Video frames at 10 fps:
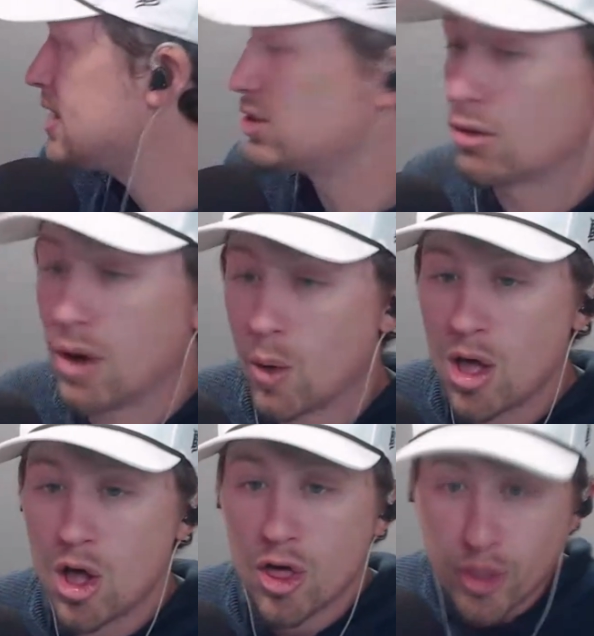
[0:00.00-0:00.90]
in a row.
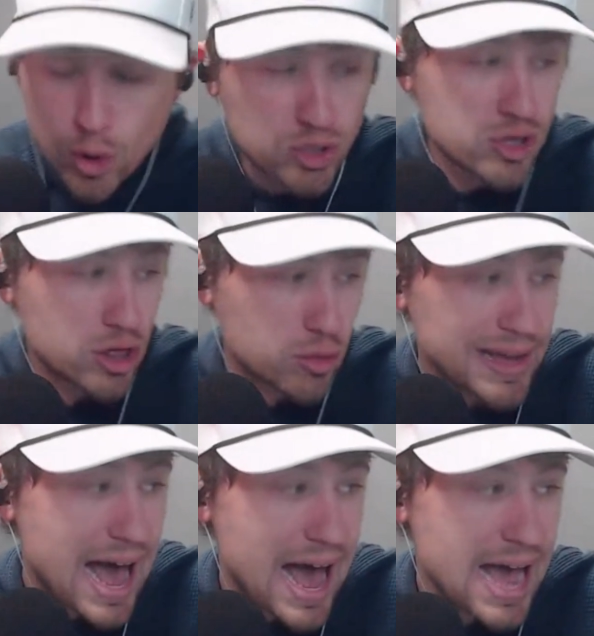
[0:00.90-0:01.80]
Those are the three
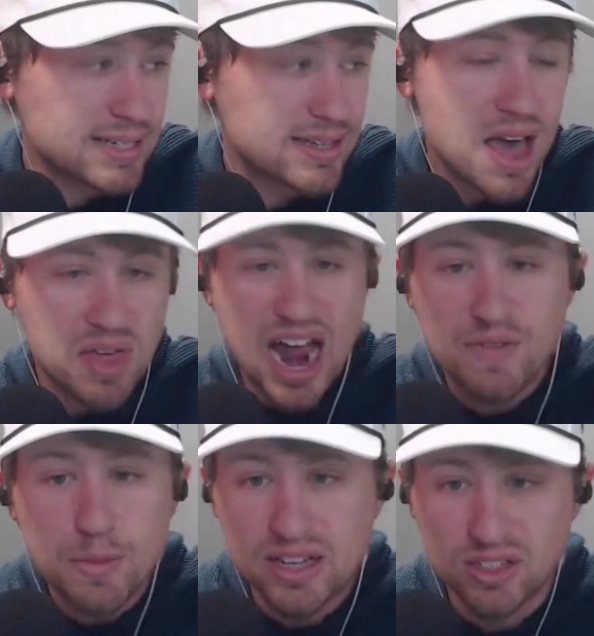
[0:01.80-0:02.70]
guys that have
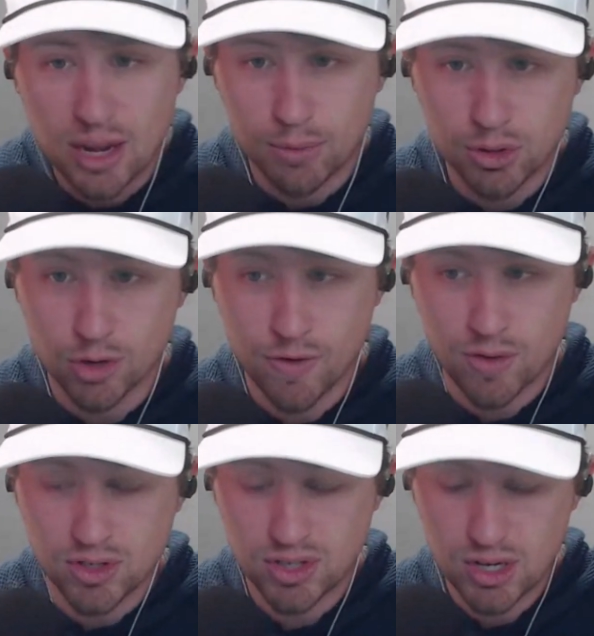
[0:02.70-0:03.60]
the best numbers so far
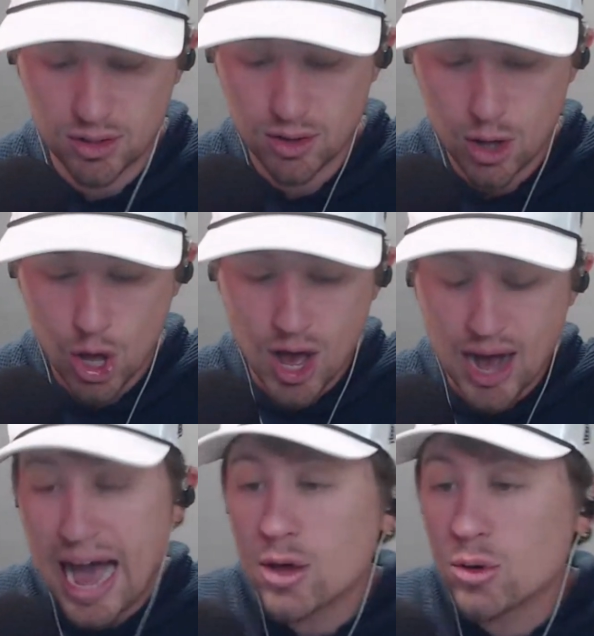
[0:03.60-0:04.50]
this season. A
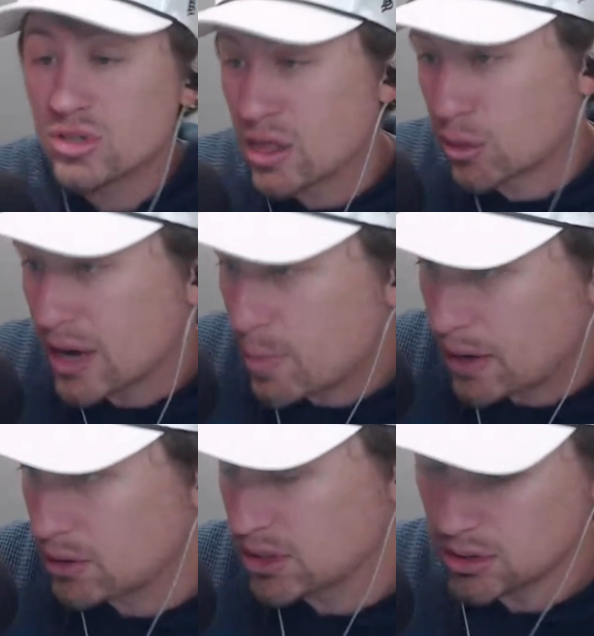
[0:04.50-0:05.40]
guy who's had 3
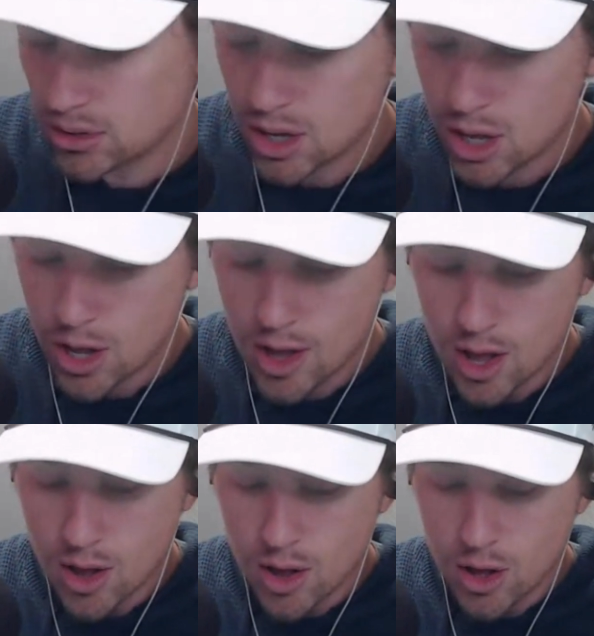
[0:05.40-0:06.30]
appearances,
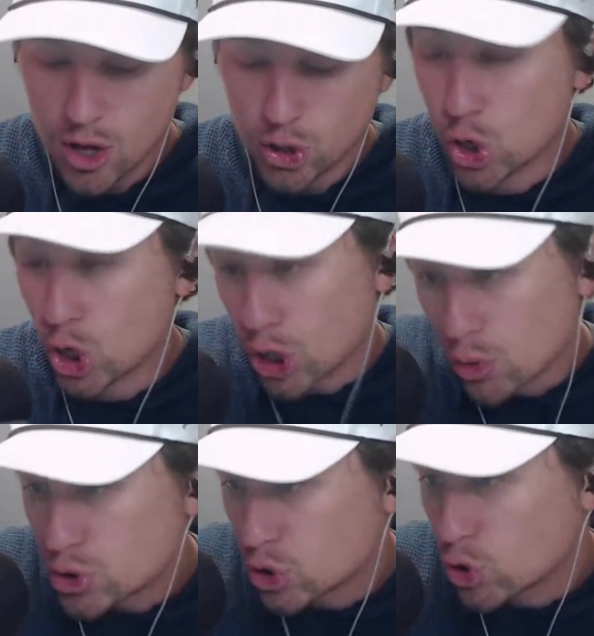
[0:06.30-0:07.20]
your
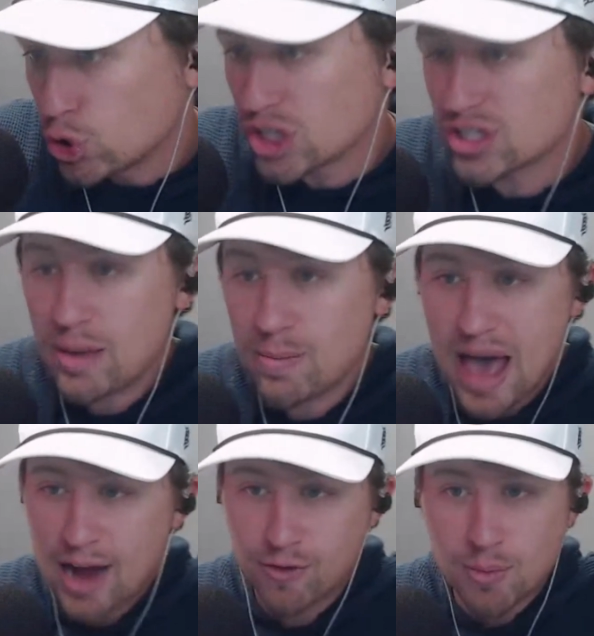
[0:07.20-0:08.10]
closer who just came
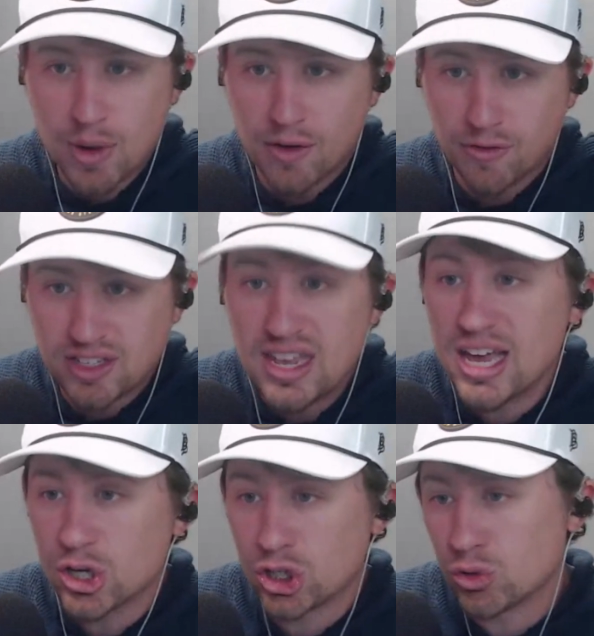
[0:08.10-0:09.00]
back from a fatigue
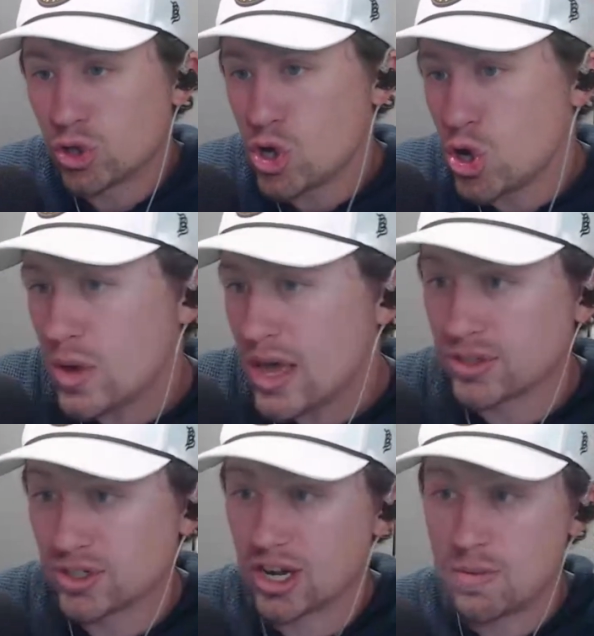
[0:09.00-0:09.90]
issue, so you knew he
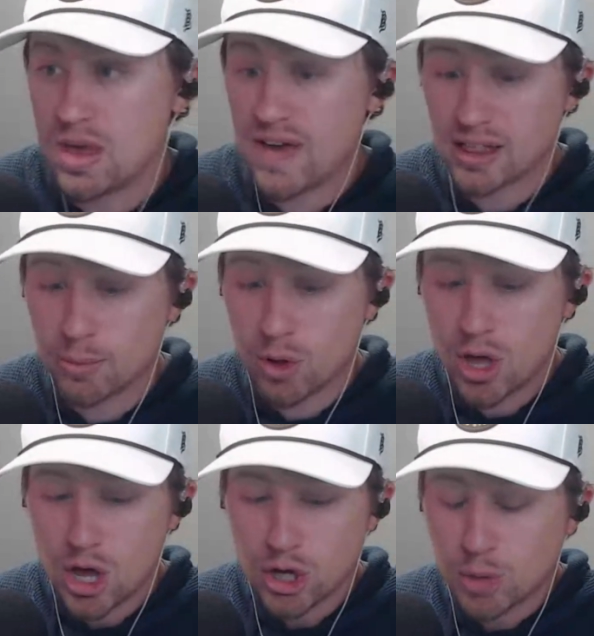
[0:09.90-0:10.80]
wasn't going to be available.
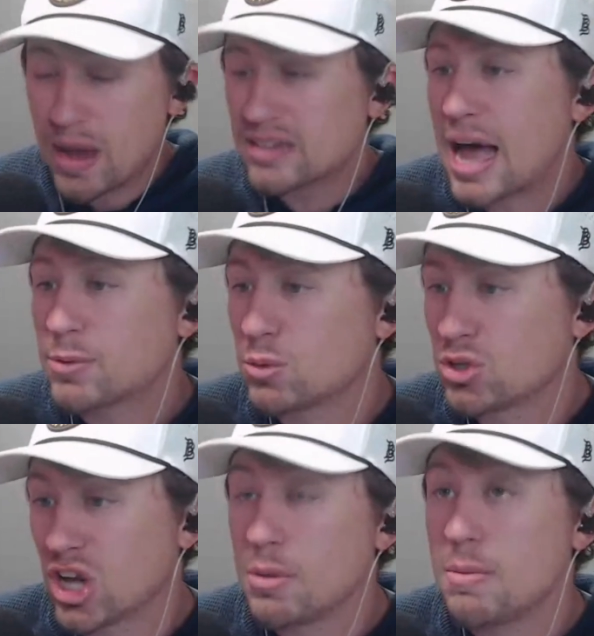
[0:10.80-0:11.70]
Your best option was
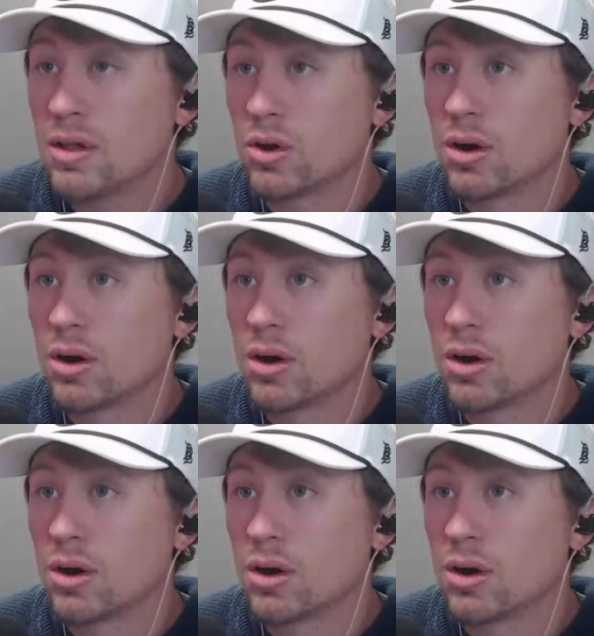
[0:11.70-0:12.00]
Shelby Miller.